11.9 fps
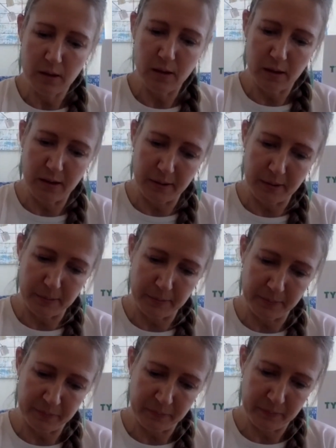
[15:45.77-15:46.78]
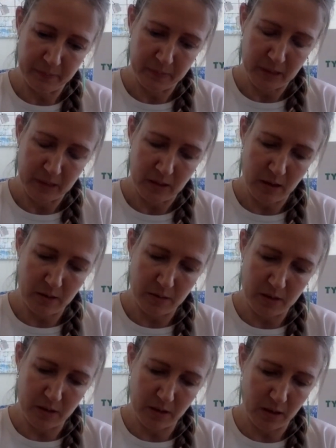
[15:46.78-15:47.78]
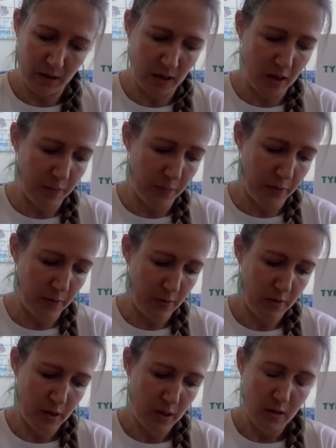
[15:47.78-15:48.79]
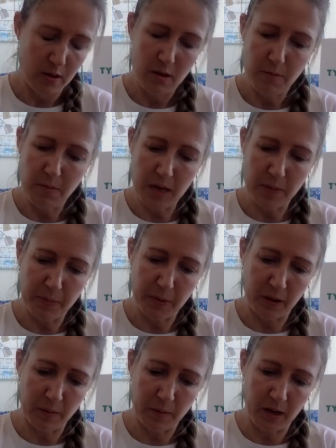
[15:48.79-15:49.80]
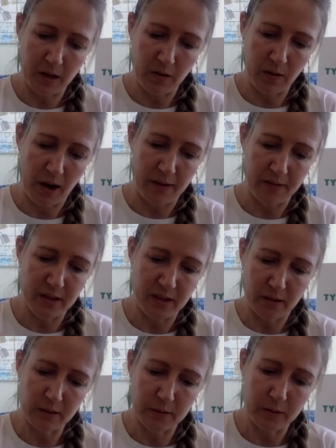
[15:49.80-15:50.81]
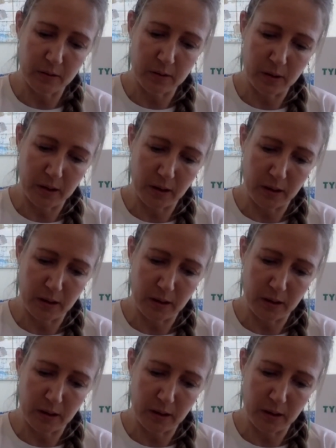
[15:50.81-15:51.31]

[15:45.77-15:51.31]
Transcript: I'm just going to keep making my craft here real quick.